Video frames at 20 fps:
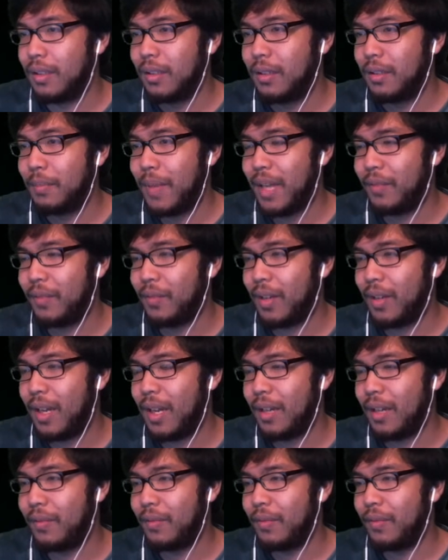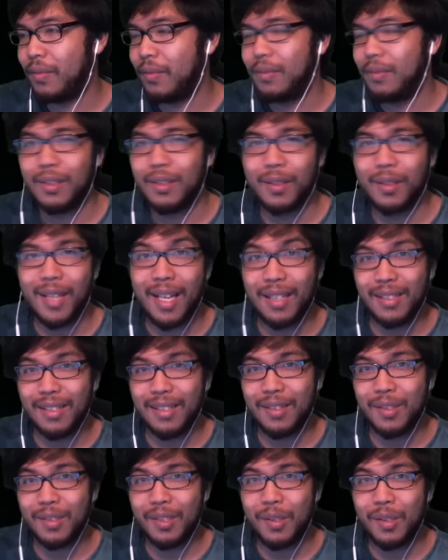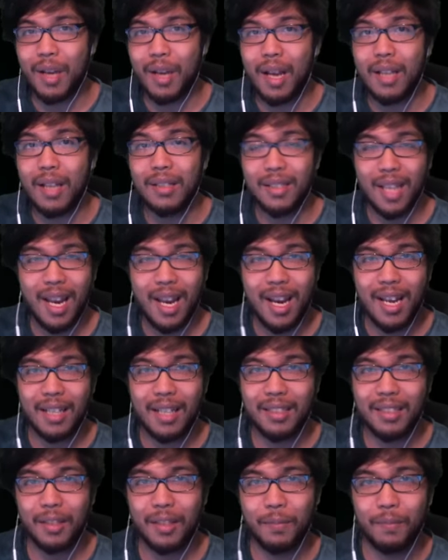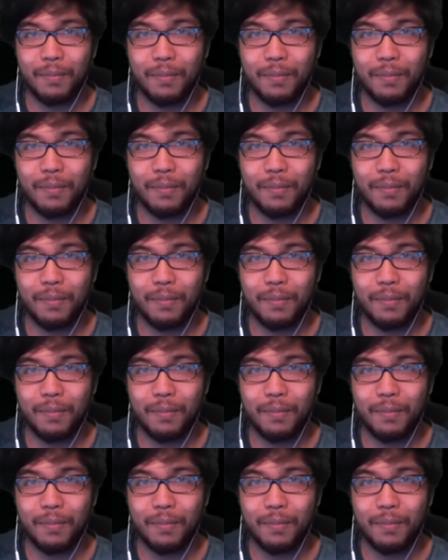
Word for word: Banned for life. So thanks, and I'll see you guys next time.